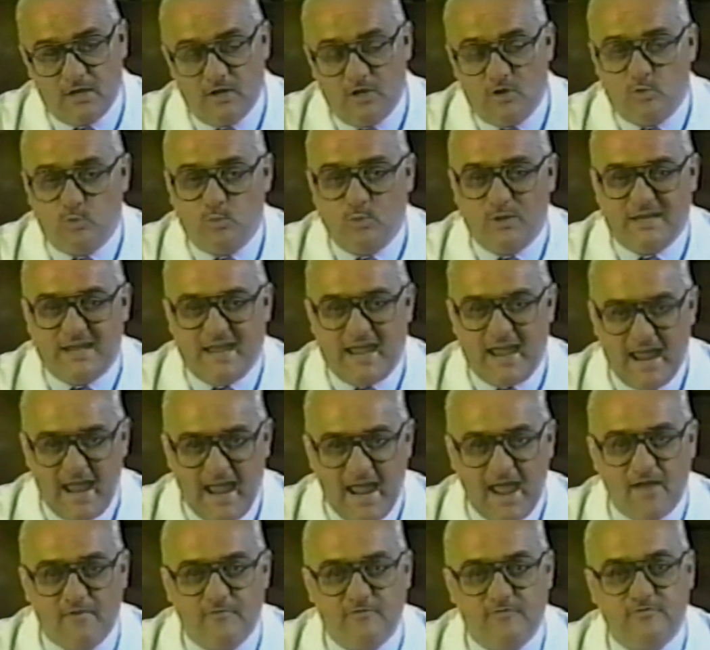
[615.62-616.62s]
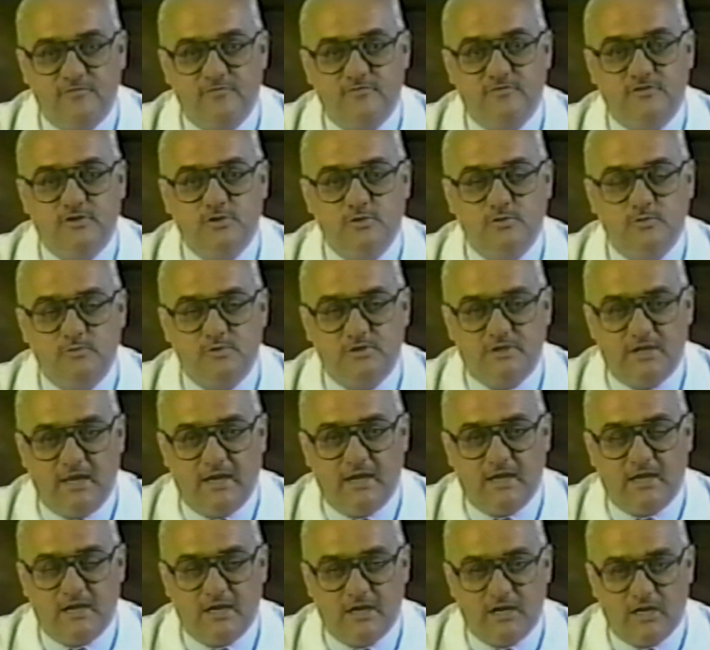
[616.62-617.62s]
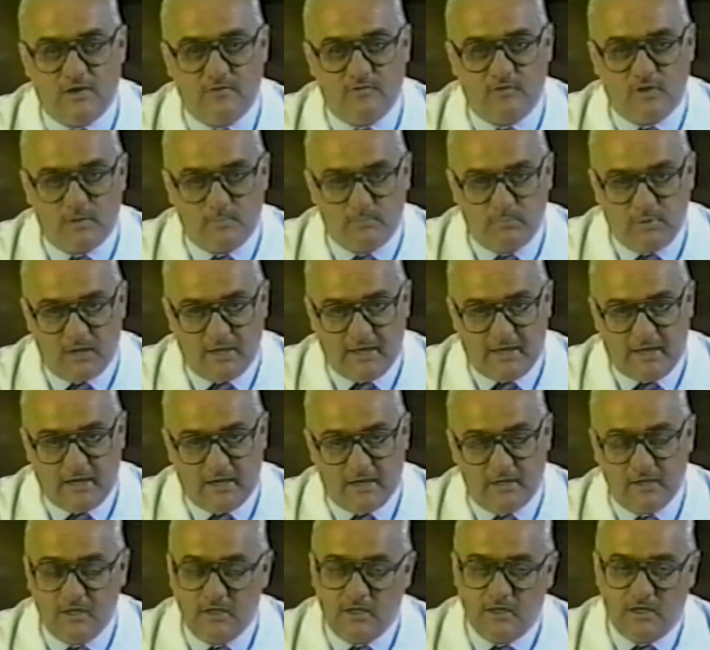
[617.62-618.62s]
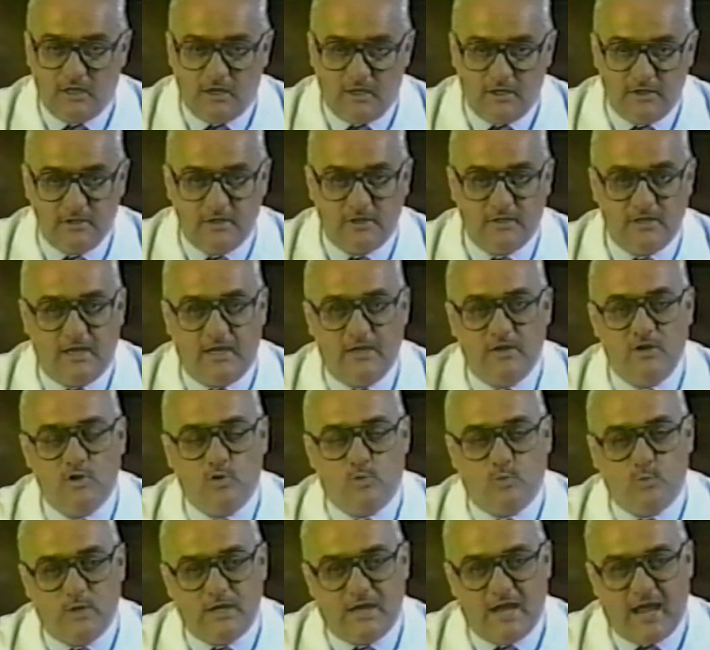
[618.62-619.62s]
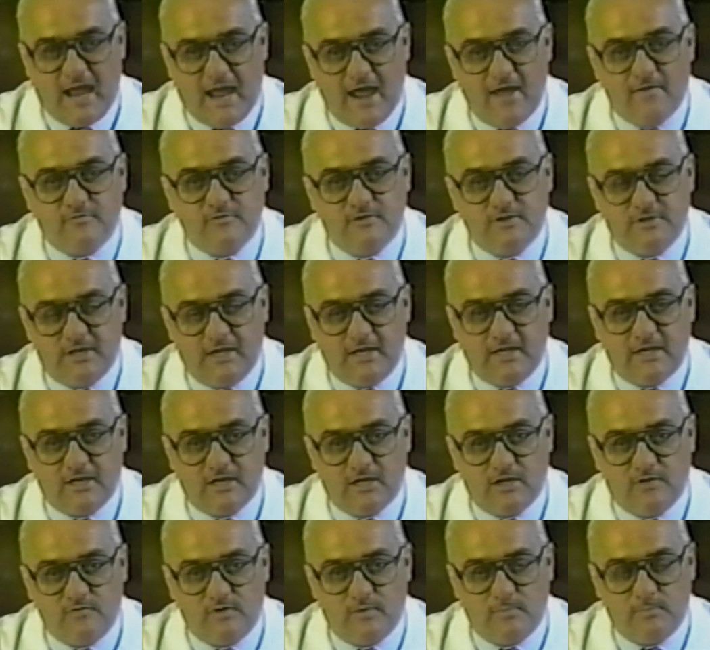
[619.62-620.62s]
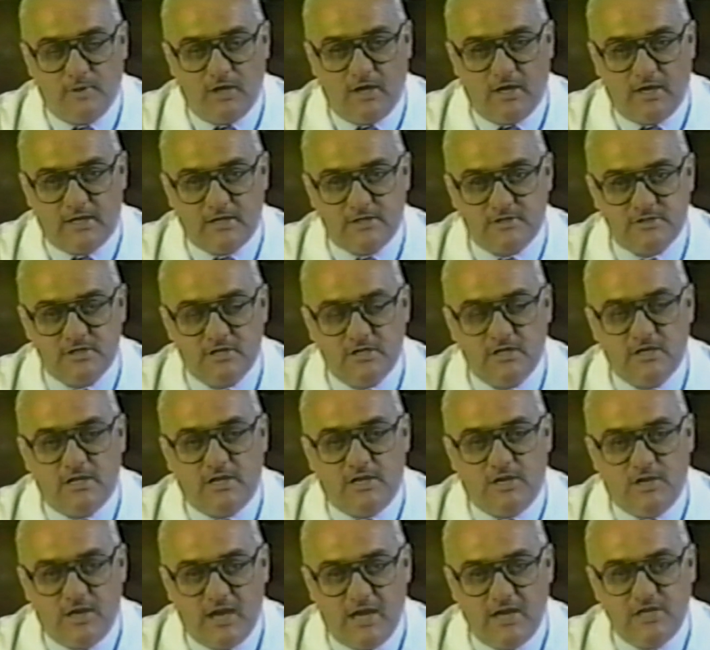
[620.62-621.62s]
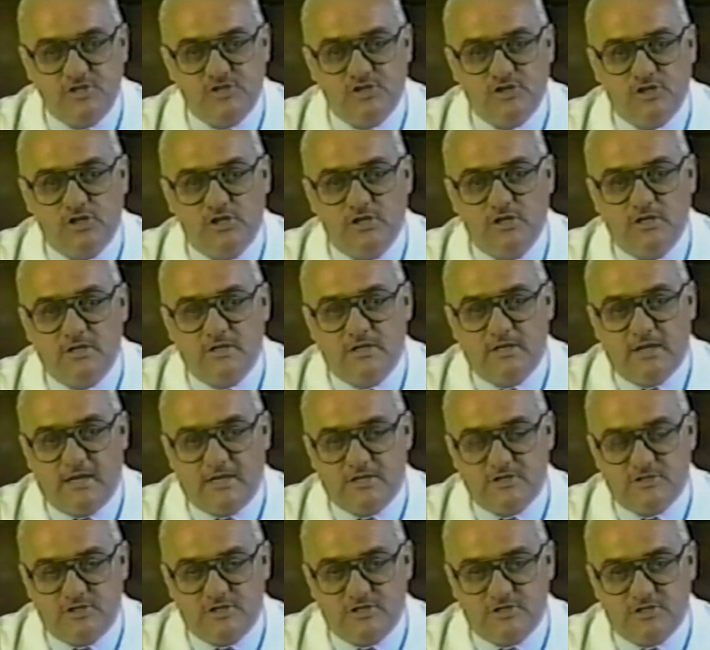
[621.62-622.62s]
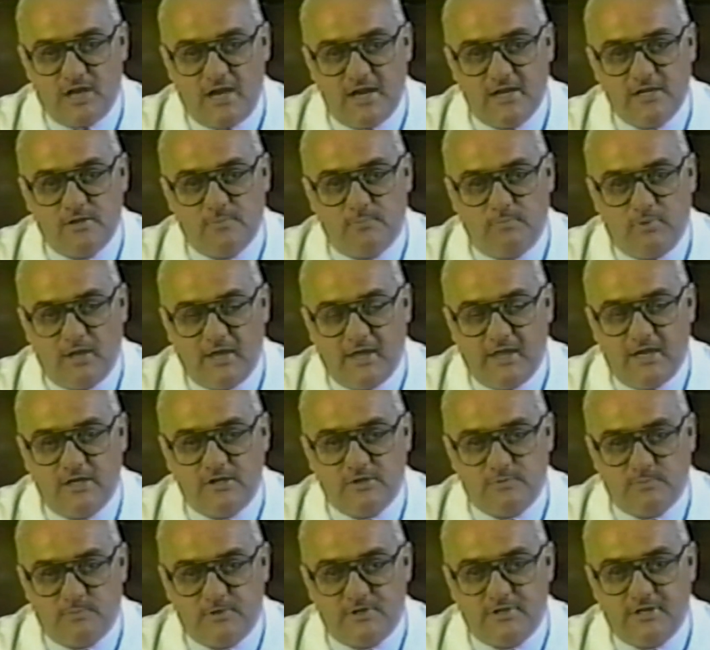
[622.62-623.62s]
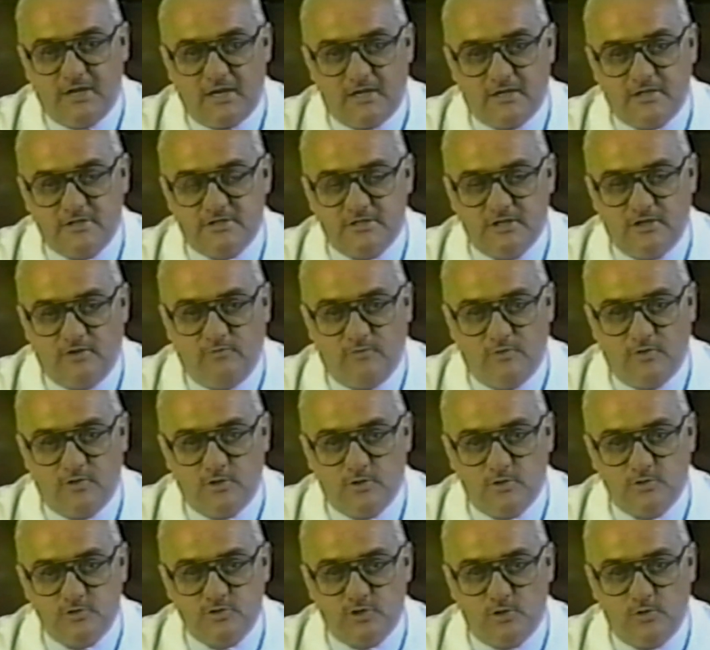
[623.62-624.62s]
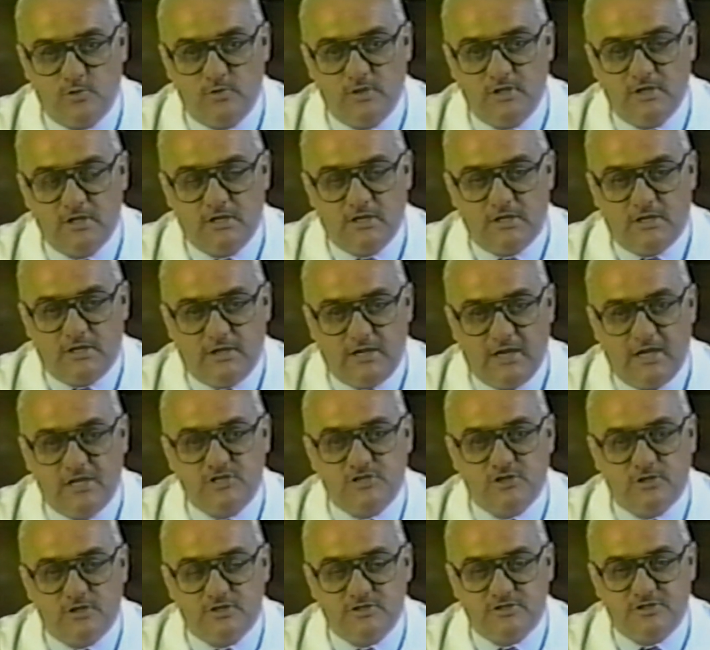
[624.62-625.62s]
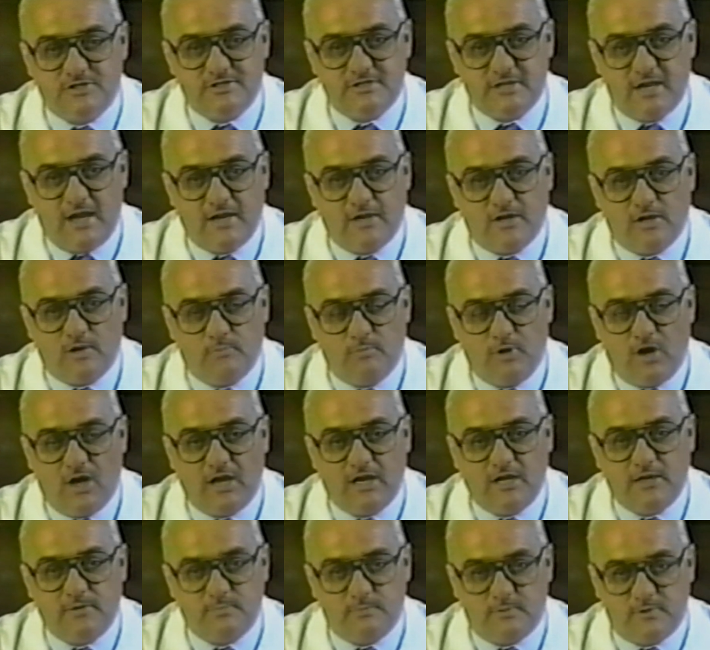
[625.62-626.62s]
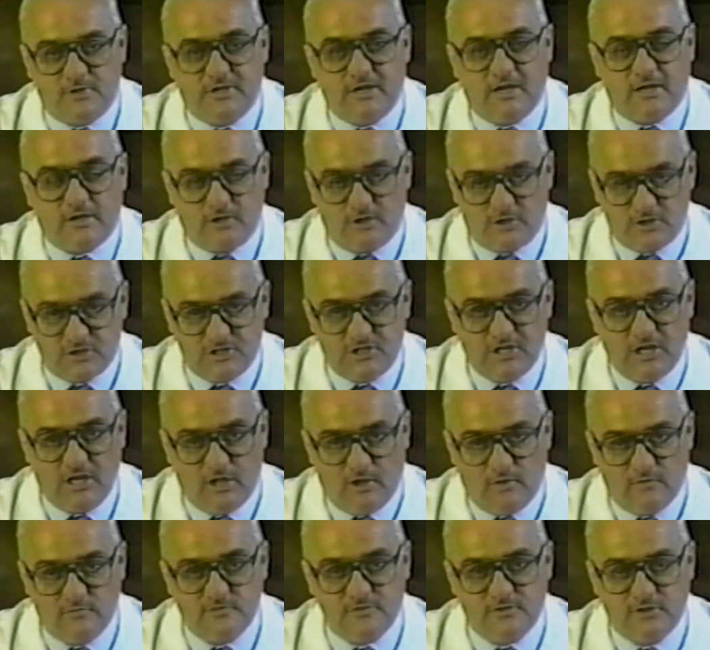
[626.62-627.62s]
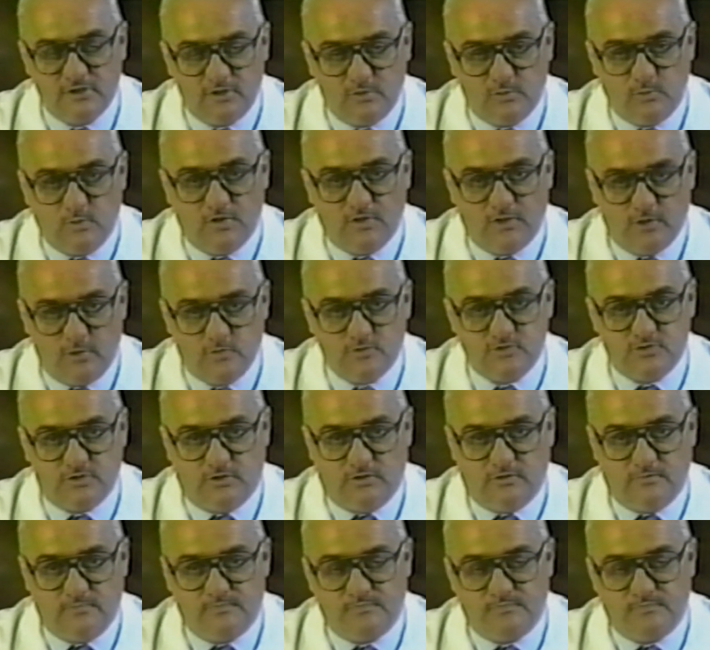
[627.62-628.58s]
We have to take care of our planet. On the other hand, we have to take care of our bodies. Nature is designed the planet to protect itself with ozone. Nature has designed our body to protect ourselves with ozone.